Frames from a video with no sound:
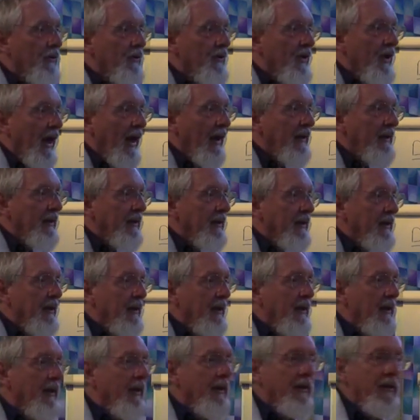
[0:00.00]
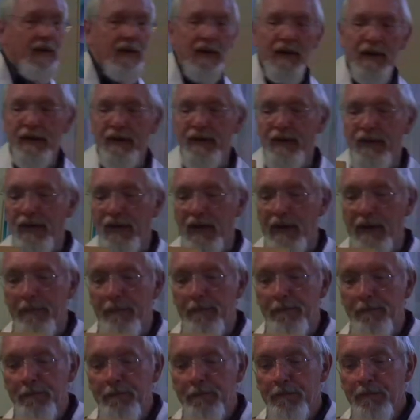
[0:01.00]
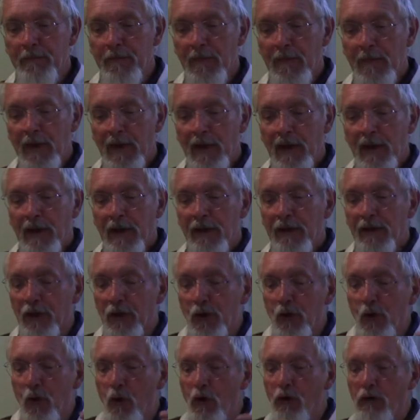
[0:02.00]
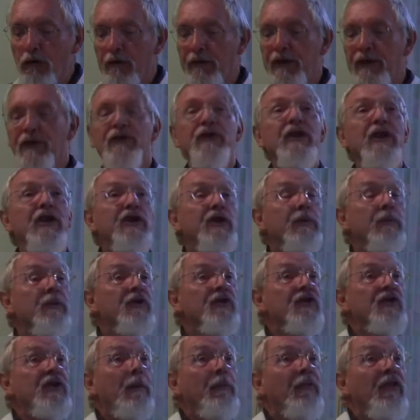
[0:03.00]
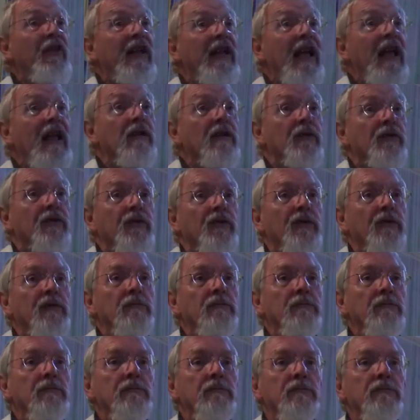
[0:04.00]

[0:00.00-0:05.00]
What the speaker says: said that the core of his teaching was something else,